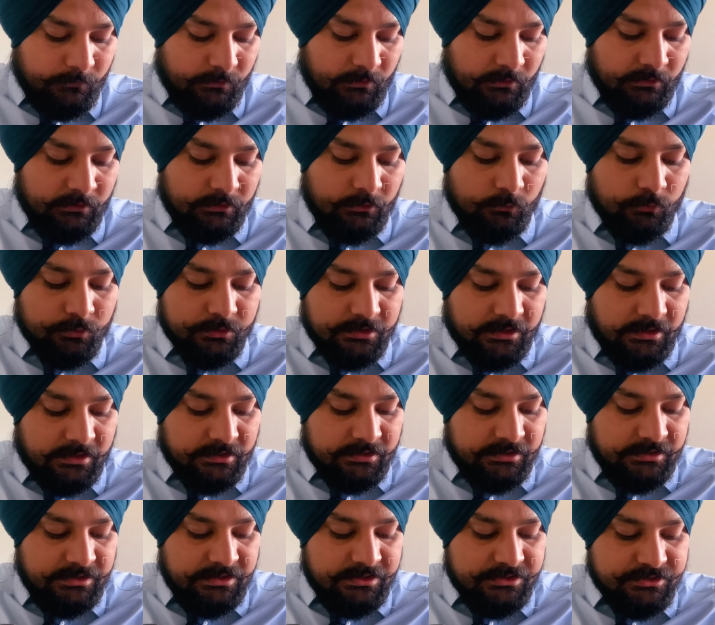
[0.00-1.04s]
Note that
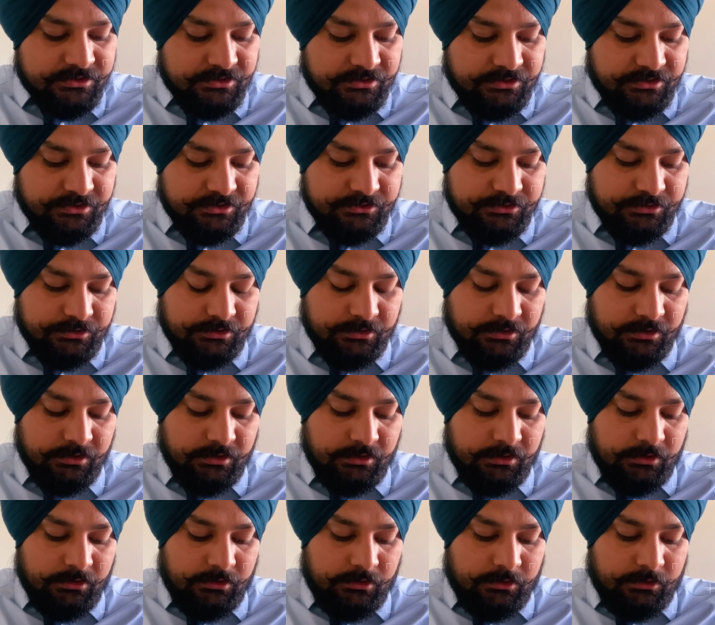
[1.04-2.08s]
each integer
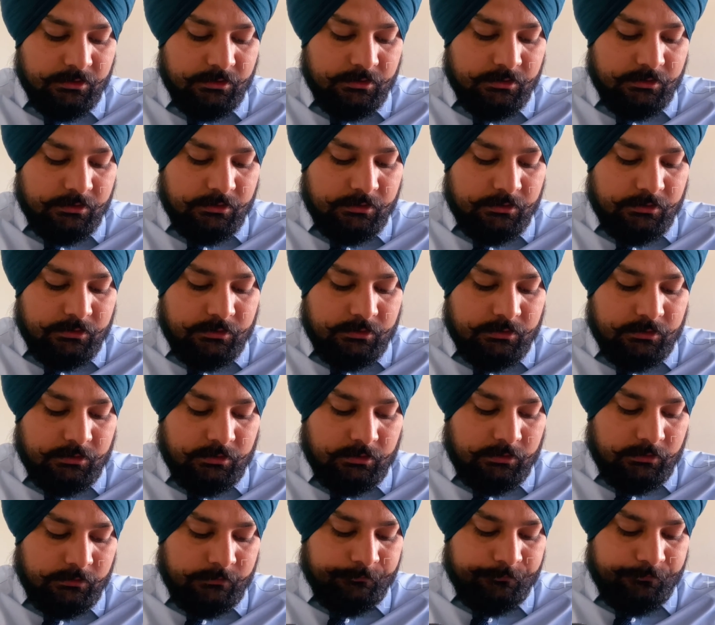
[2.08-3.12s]

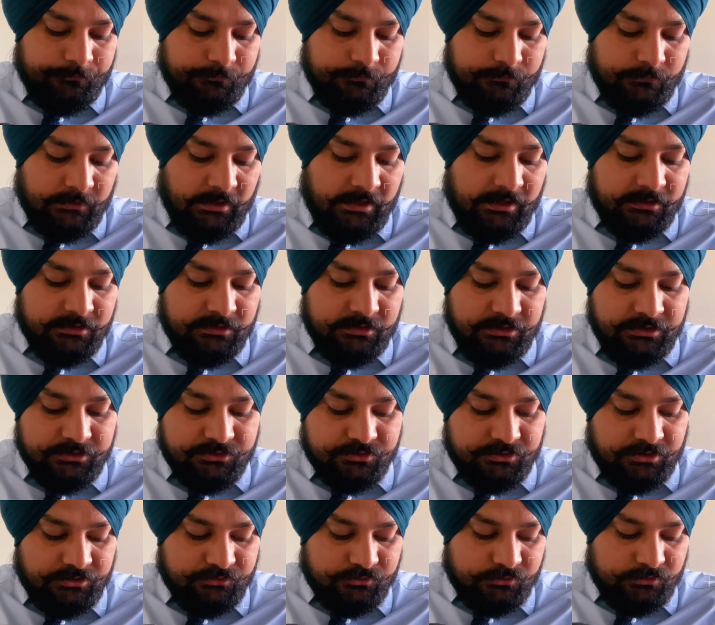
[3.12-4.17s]
and each
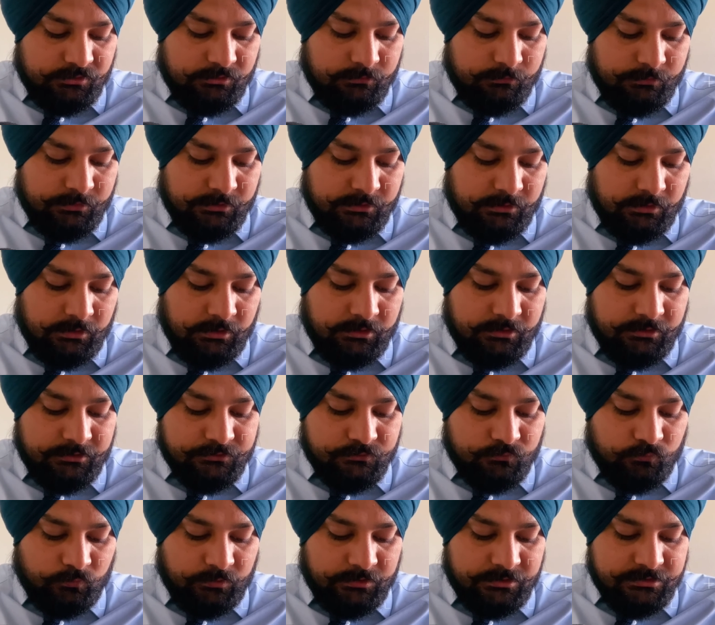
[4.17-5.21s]
natural number occurs
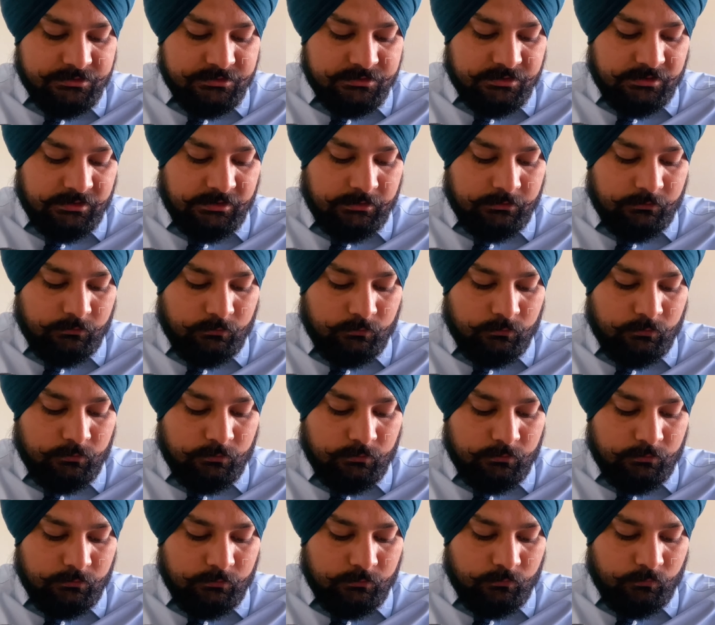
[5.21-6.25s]
once and
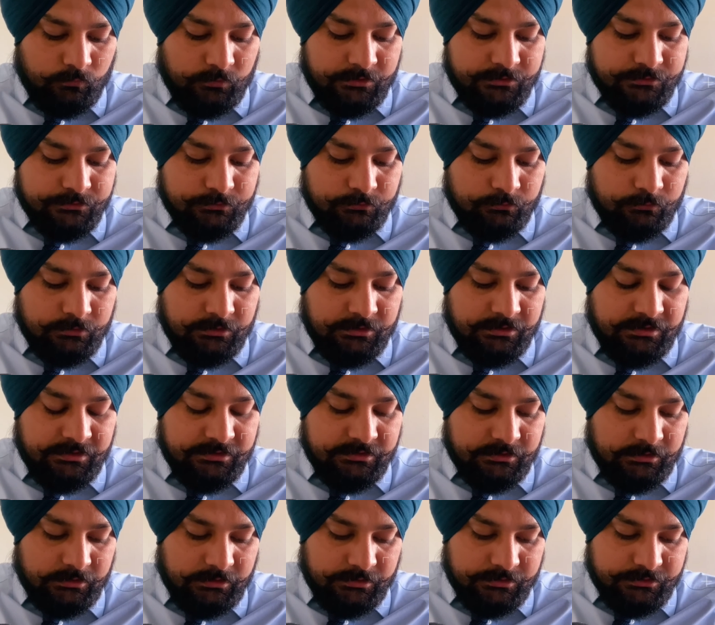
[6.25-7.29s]
once only in
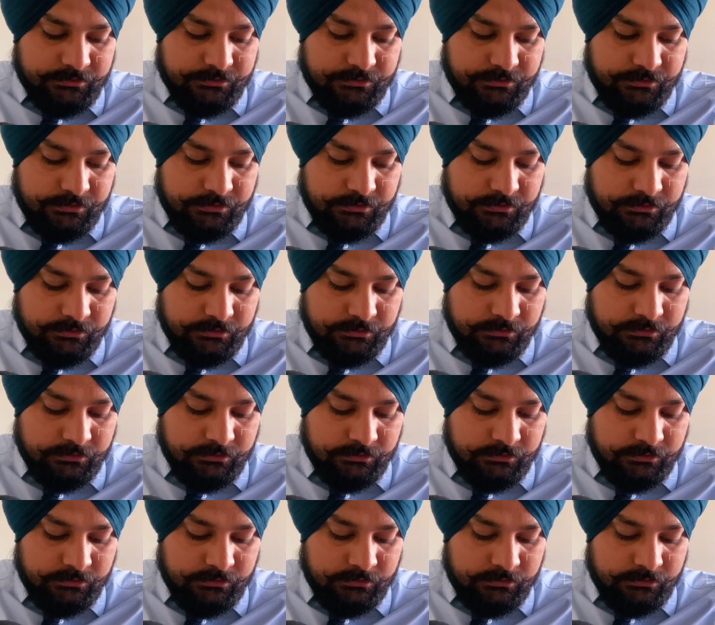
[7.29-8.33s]
the list.
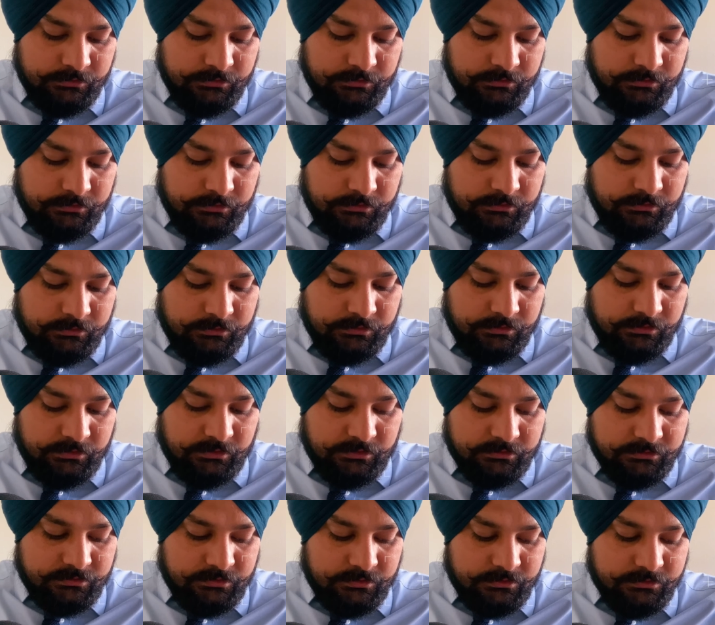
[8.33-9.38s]
The
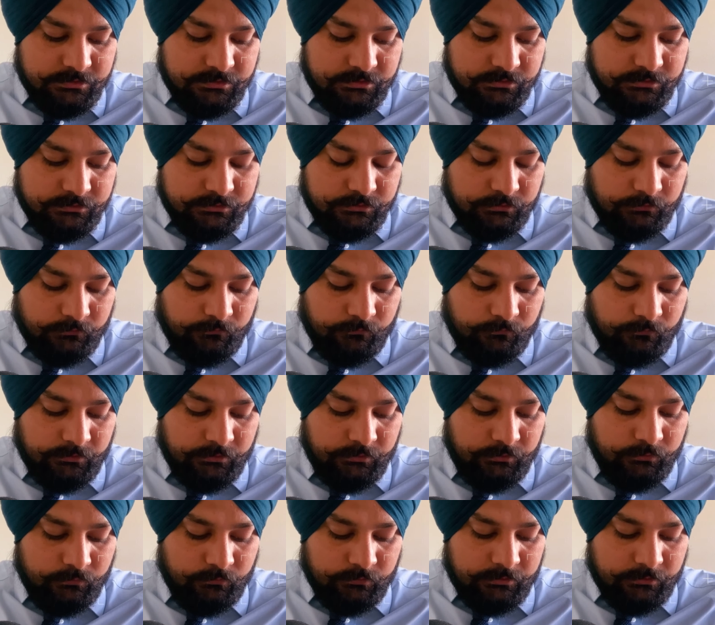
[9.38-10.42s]
existence of
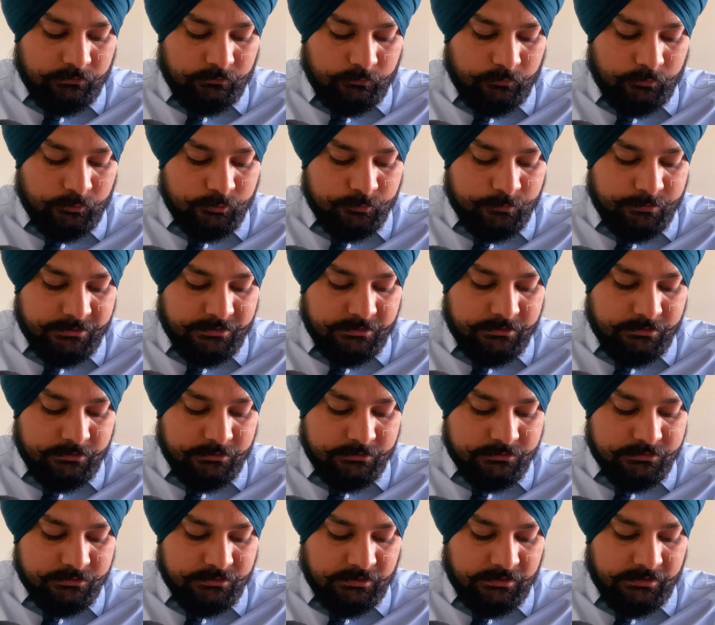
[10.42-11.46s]
one-to-one
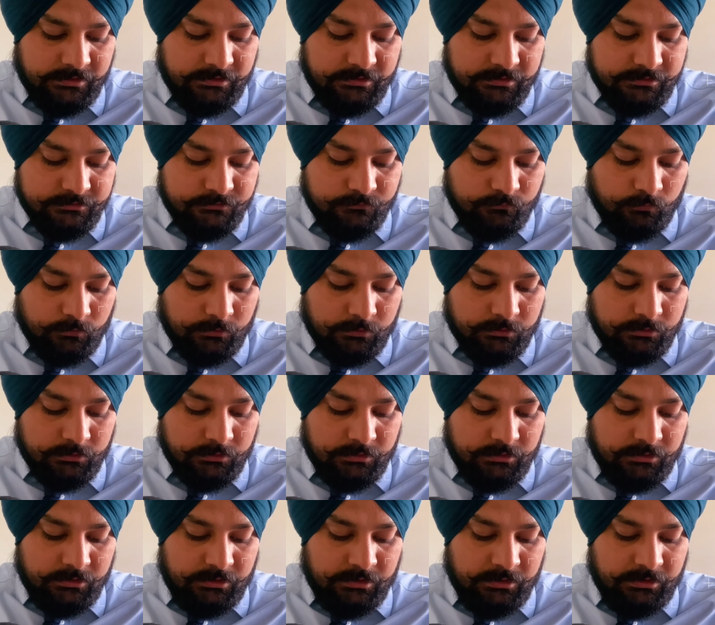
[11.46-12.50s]
correspondence like is what,
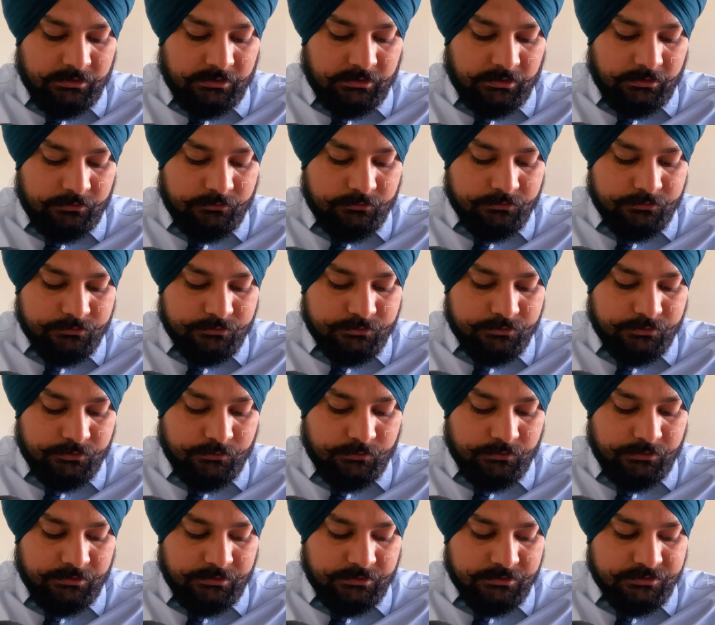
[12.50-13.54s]
in Cantor's
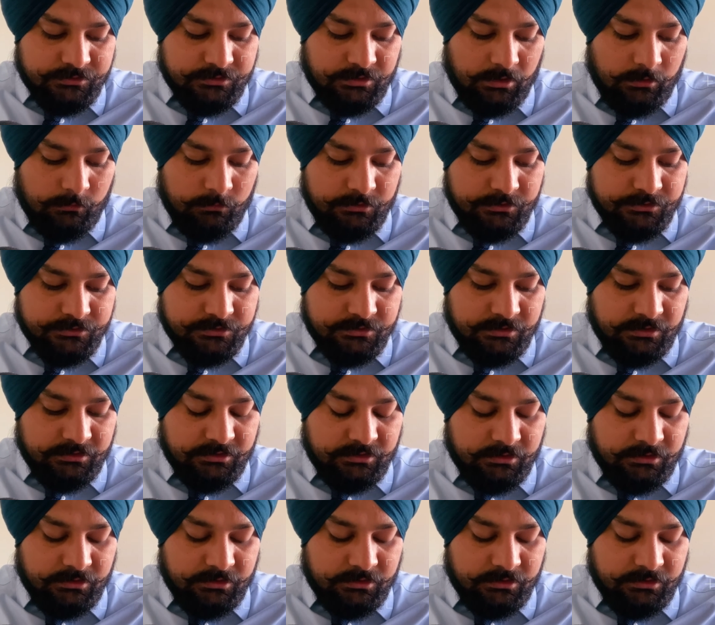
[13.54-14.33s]
theory, established that the